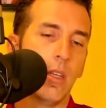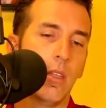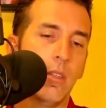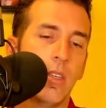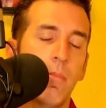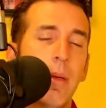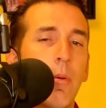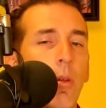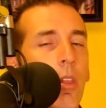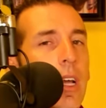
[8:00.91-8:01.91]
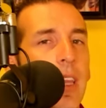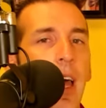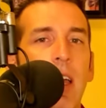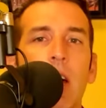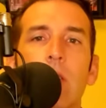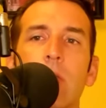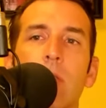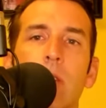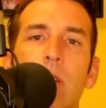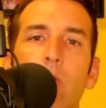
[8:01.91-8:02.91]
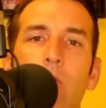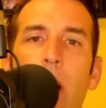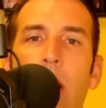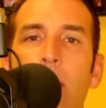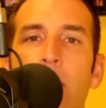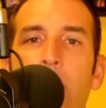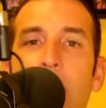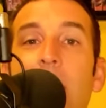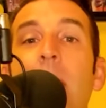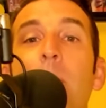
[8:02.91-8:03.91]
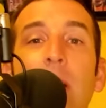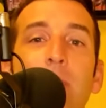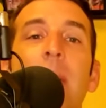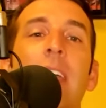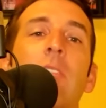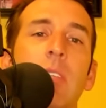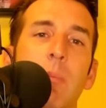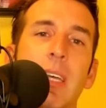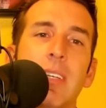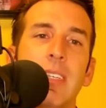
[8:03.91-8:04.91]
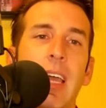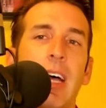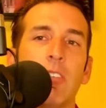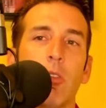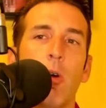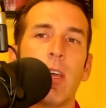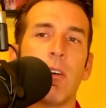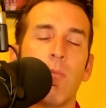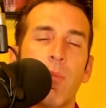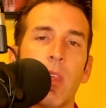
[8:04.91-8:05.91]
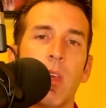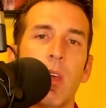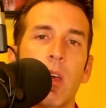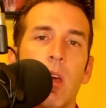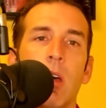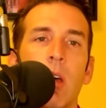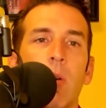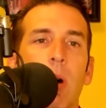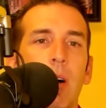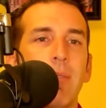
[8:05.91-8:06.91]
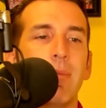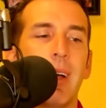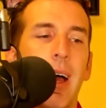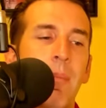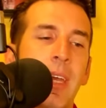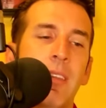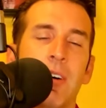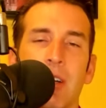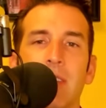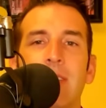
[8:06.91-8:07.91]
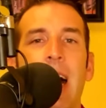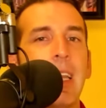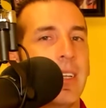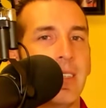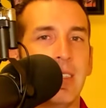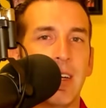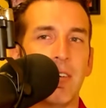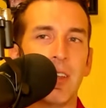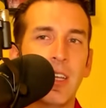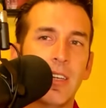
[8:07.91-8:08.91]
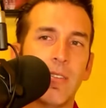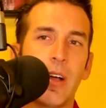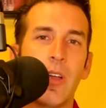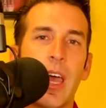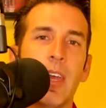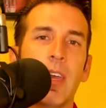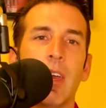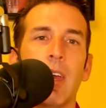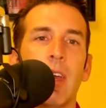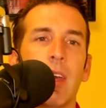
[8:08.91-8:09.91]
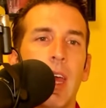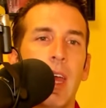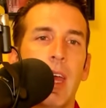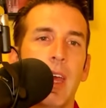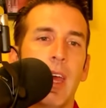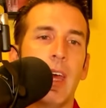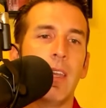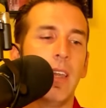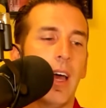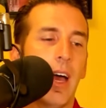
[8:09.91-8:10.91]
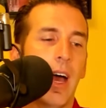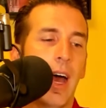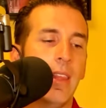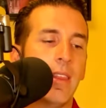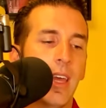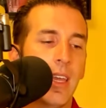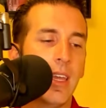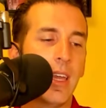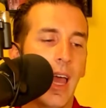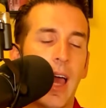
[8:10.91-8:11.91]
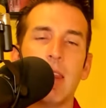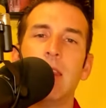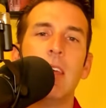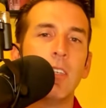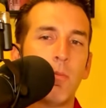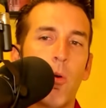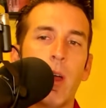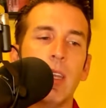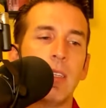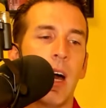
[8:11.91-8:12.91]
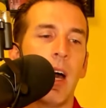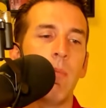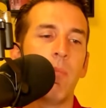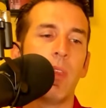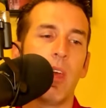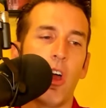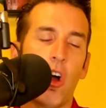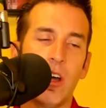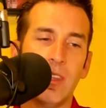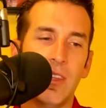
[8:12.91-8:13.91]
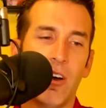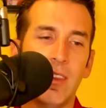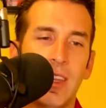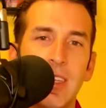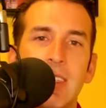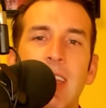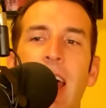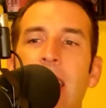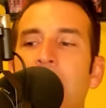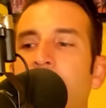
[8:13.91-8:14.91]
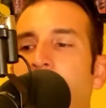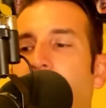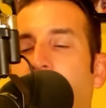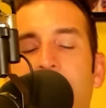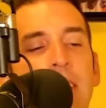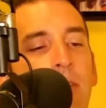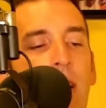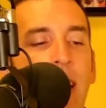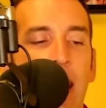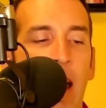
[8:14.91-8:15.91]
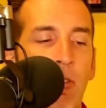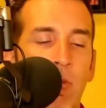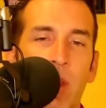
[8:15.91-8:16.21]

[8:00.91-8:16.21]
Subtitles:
some people will look at that and go, well, he must be guilty because he has a lawyer. Well, I mean, look, not necessarily, okay? And I think at this point in time, on this day, as of right now,